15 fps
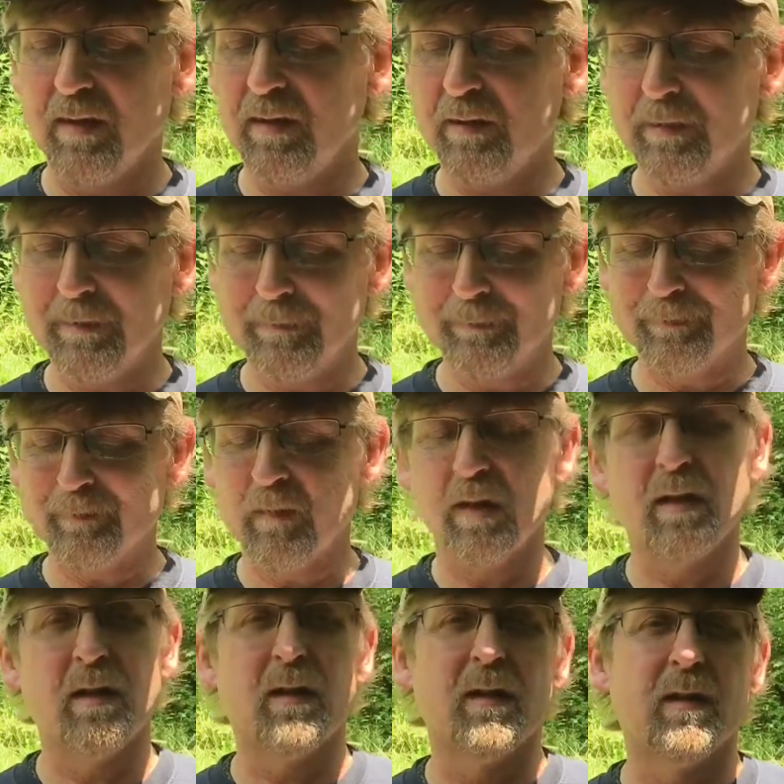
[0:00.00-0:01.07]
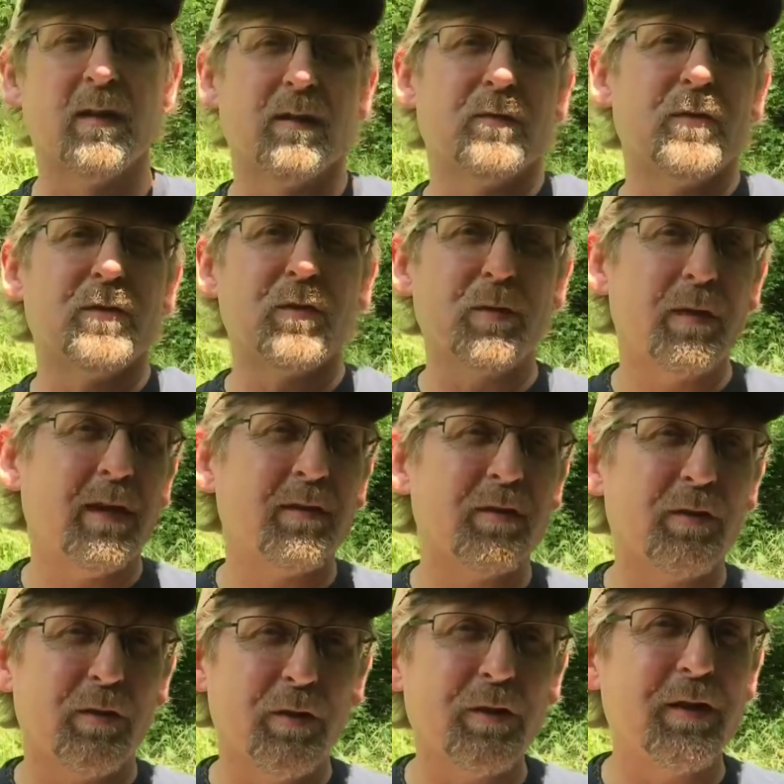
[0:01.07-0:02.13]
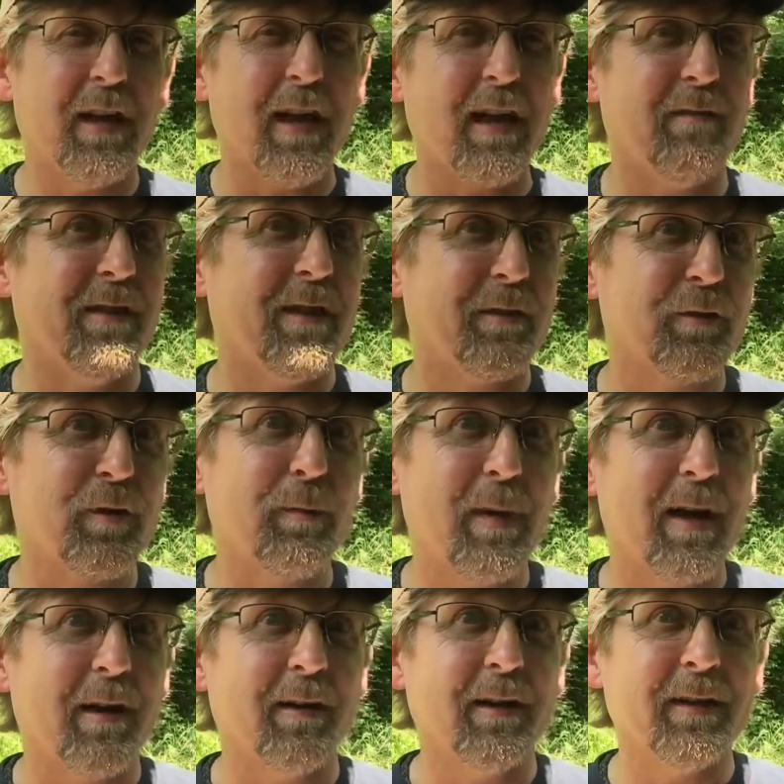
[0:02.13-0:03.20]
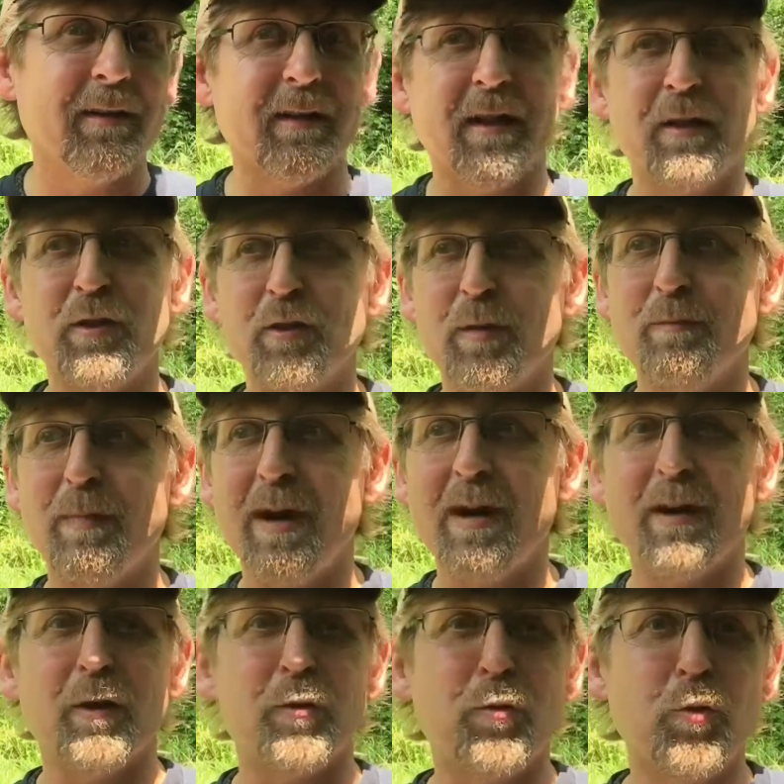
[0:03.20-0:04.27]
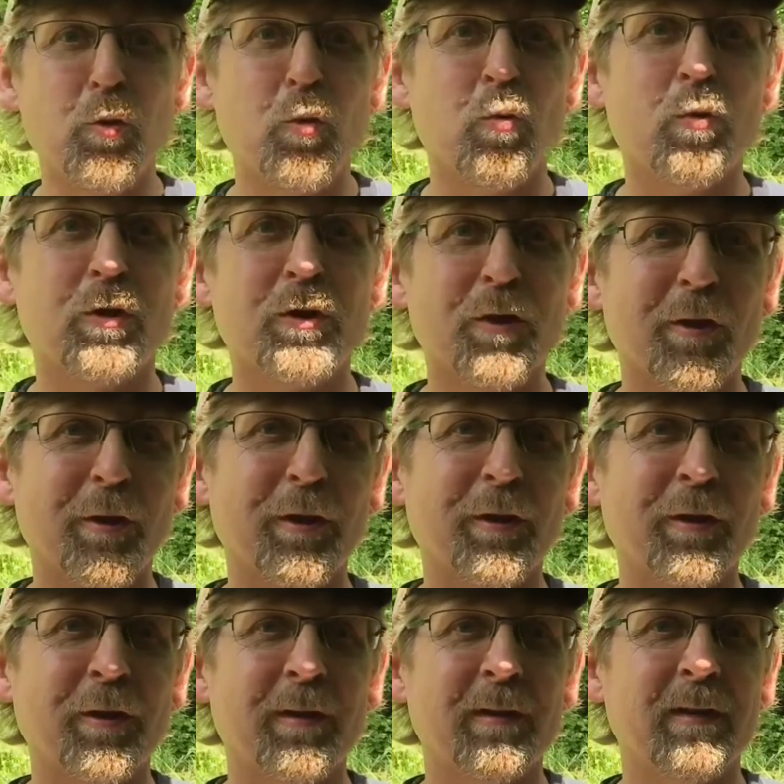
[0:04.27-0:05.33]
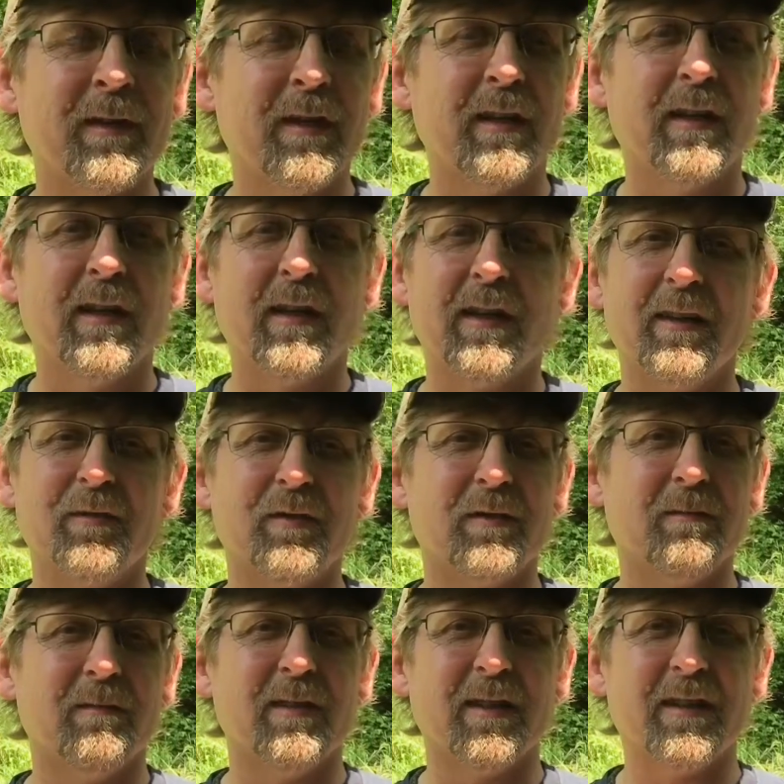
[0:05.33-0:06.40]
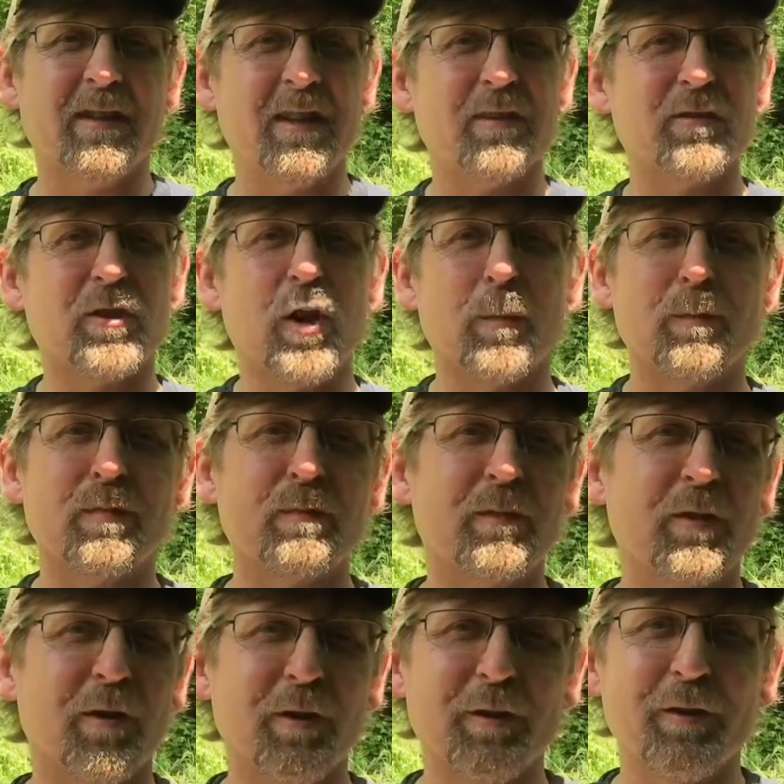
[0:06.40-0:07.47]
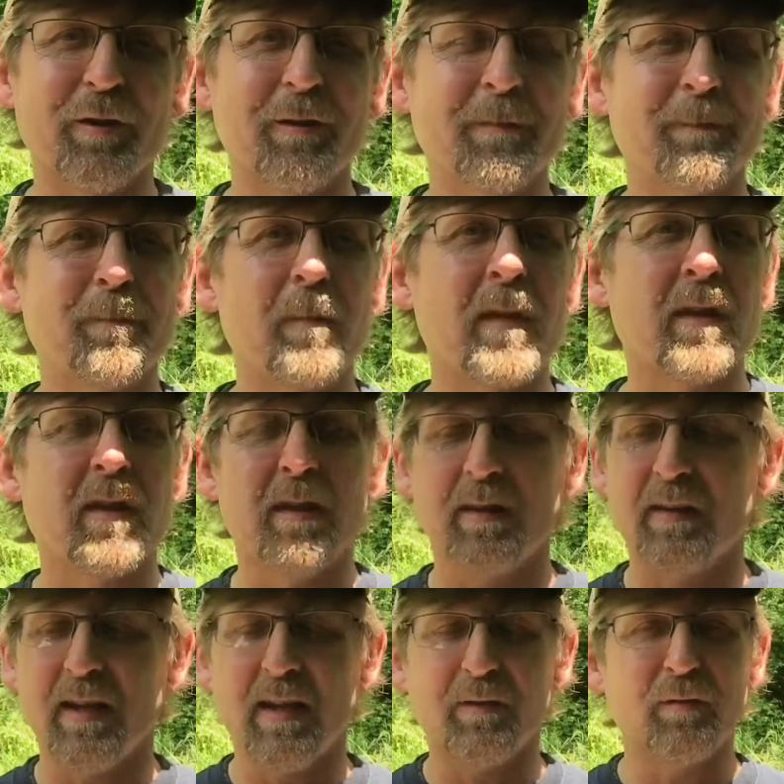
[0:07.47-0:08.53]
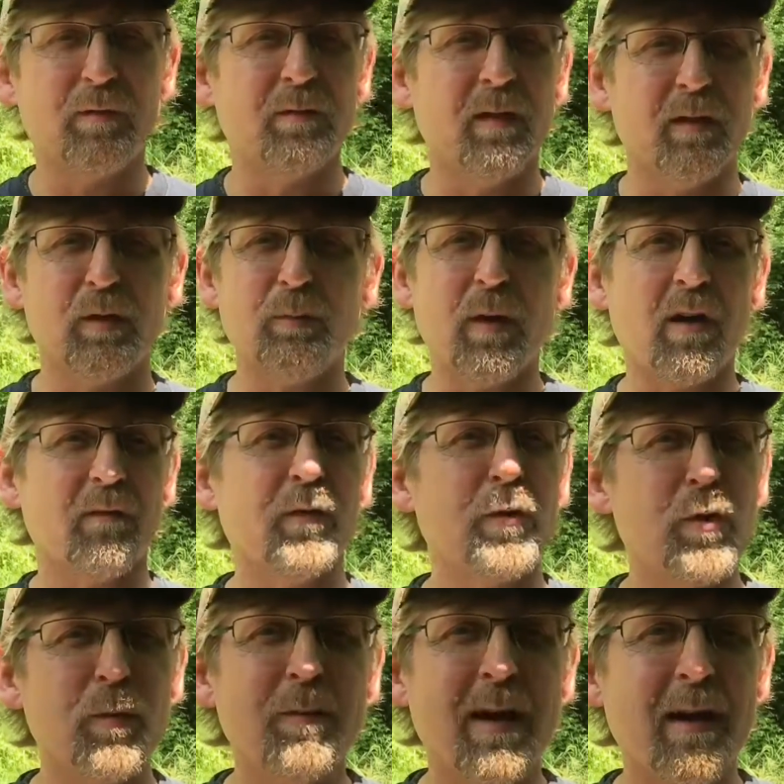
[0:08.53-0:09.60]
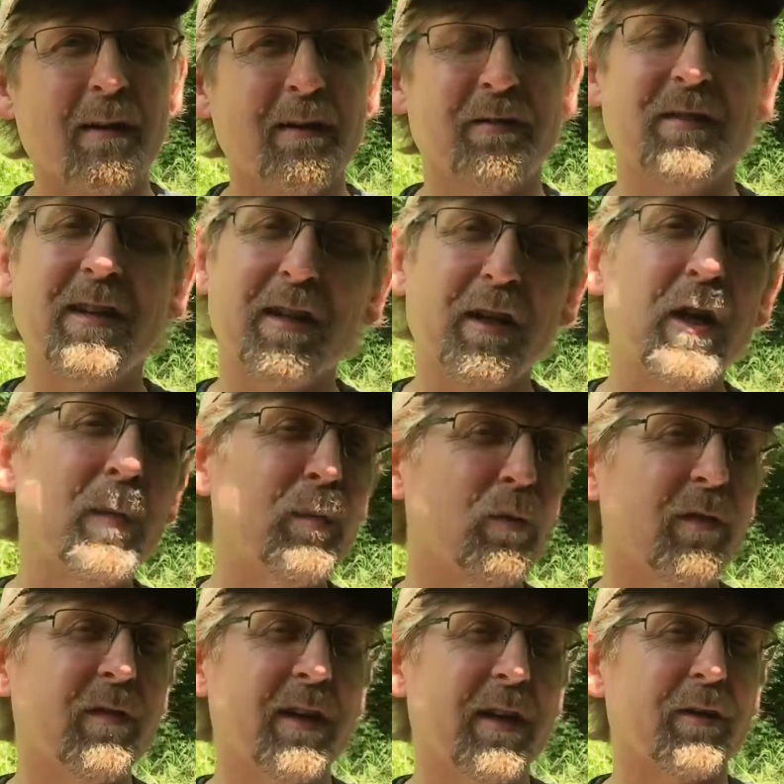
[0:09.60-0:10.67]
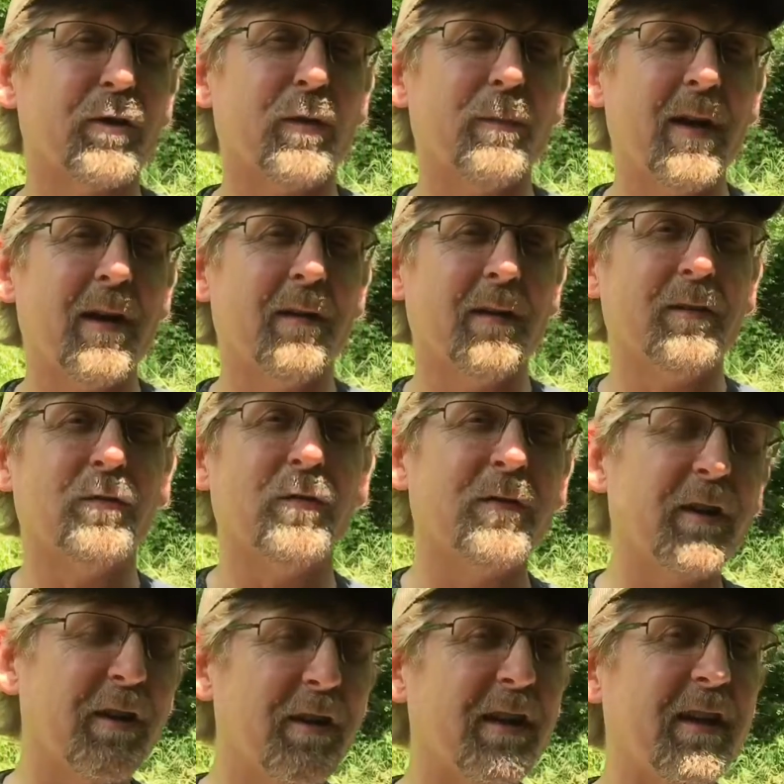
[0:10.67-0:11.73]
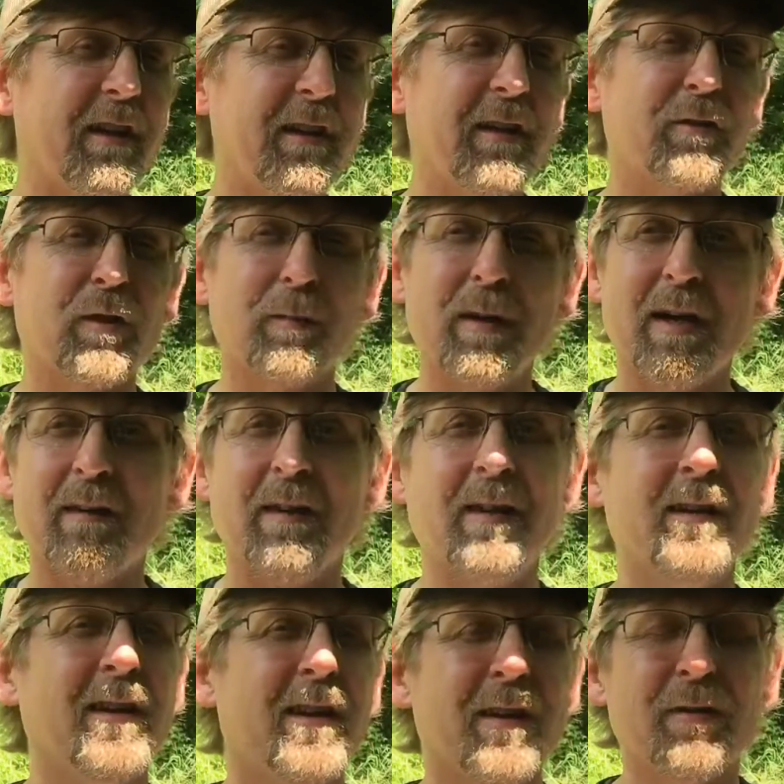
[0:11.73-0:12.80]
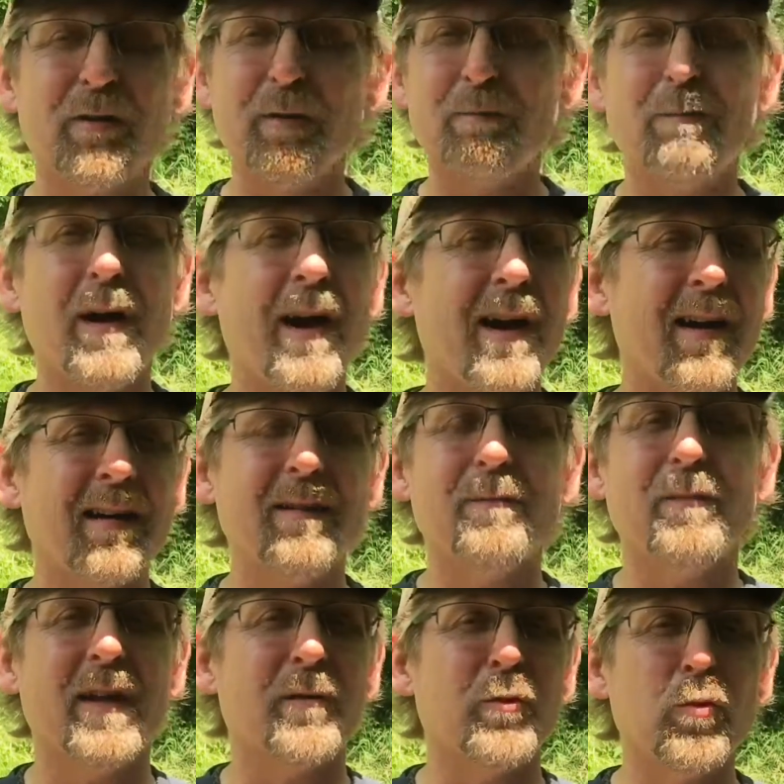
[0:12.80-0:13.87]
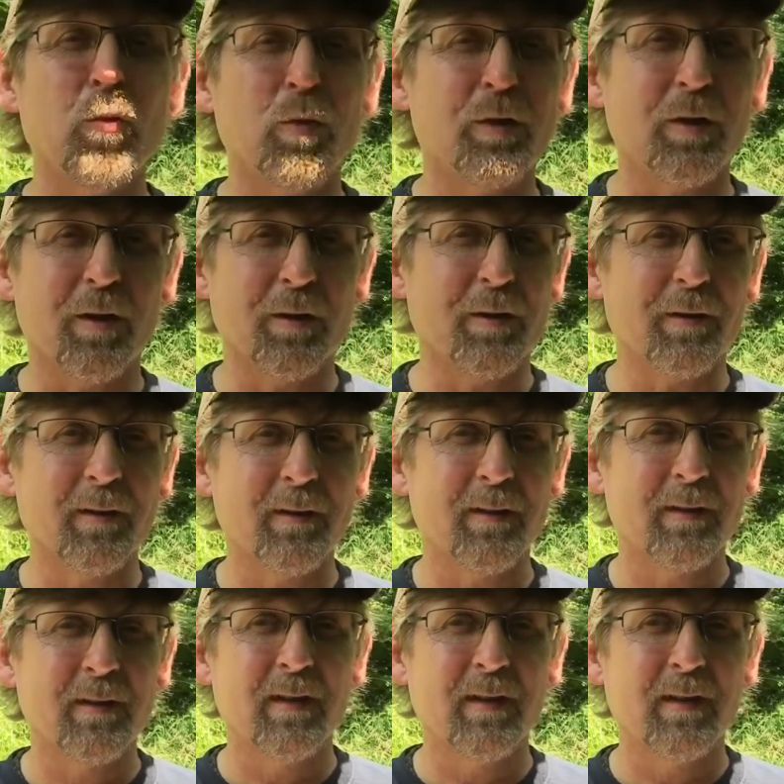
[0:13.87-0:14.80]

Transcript: So it's good to have an extra battery, and you can buy a dual charger, and it's like a desktop charger that has a spot for 2 batteries, and it comes with an extra battery. So if you're going to get an extra battery, just buy that dual charger